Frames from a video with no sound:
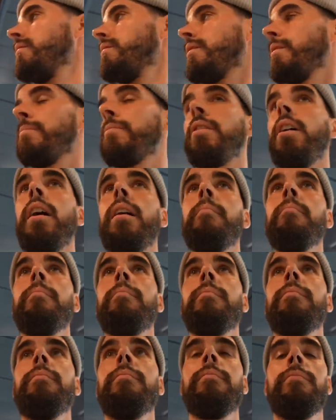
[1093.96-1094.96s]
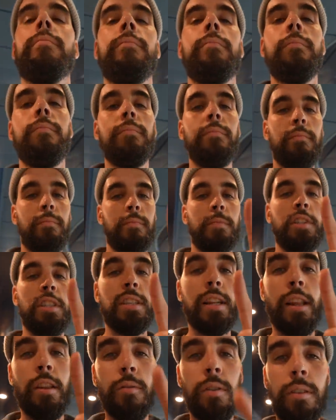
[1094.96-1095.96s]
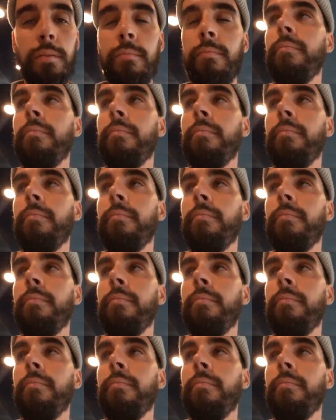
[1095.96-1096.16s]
Subscribe. There's another one.